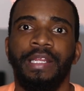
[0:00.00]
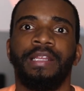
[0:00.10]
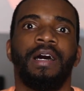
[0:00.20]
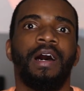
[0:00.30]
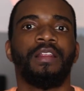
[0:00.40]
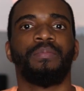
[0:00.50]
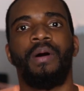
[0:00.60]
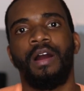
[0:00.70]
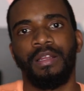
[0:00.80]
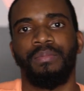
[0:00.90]
And then the other
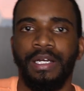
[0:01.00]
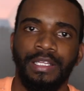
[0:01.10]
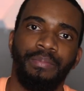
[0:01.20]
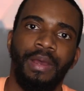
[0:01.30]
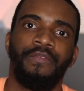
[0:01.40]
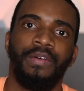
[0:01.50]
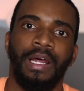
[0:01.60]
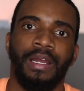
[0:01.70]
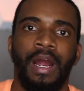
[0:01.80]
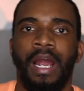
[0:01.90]
part of the month, it may feel
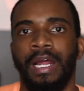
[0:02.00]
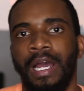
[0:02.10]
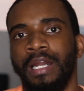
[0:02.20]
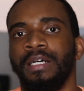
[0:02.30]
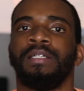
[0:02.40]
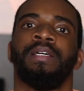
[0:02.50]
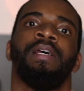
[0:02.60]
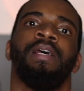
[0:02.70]
like, all right, I gotta,